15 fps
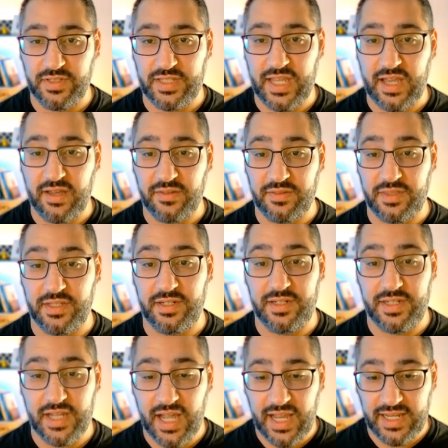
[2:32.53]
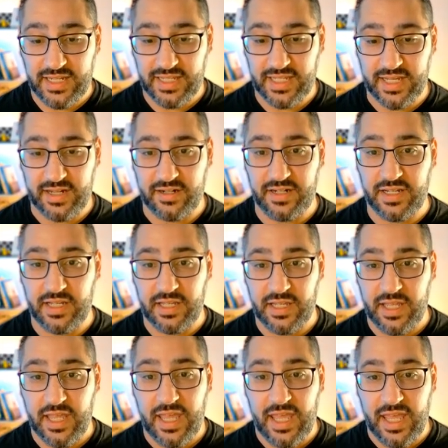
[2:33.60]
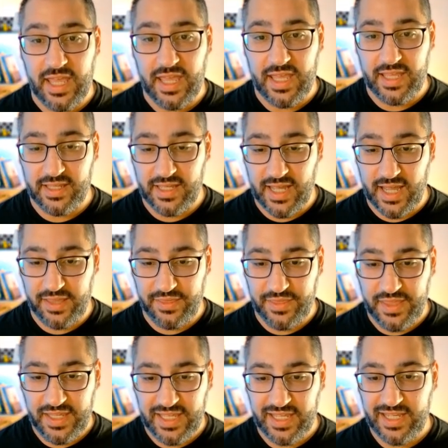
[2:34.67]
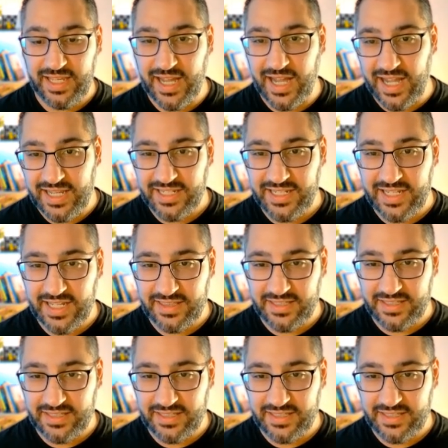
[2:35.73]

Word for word: down the dining area. I think it kind of got the